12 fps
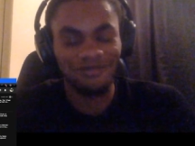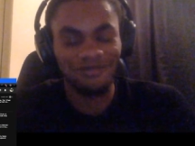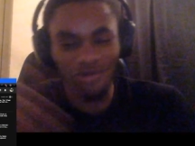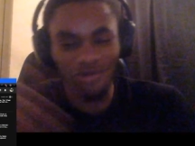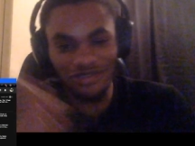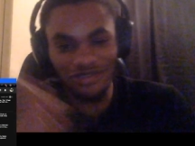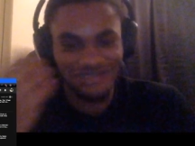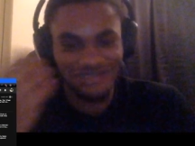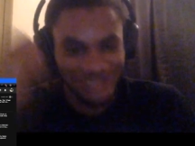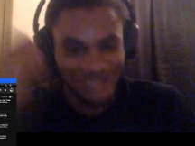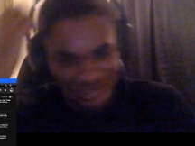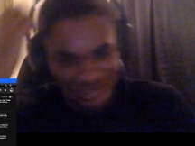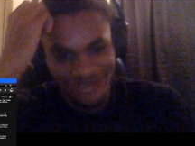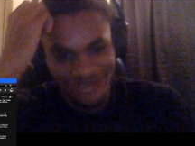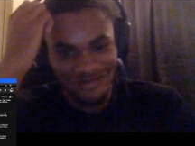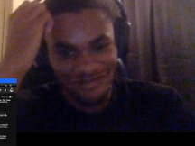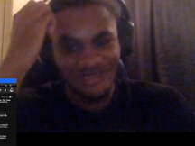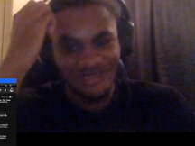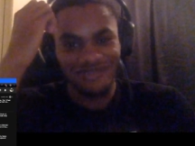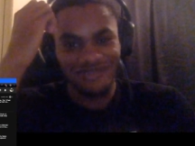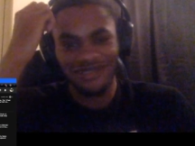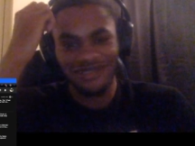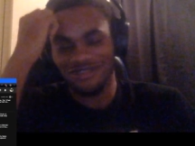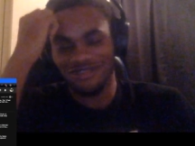pulling his head out
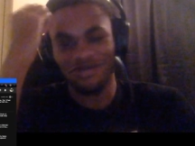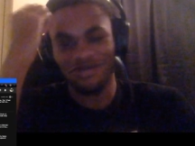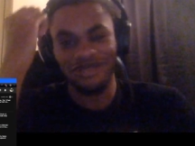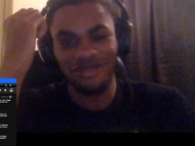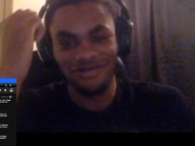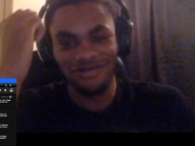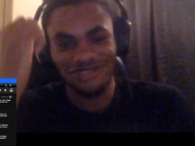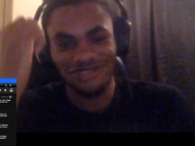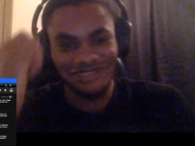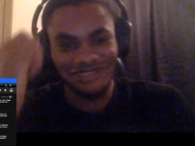like Kratos,